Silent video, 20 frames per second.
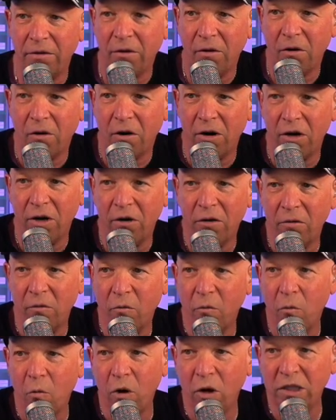are
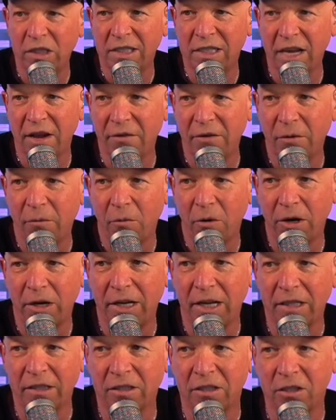one seven and one
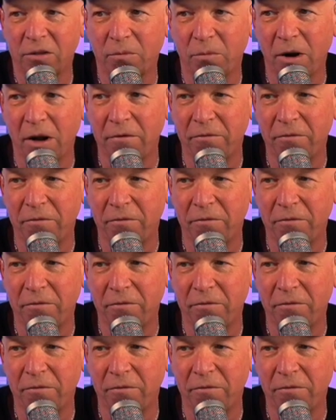against the spread,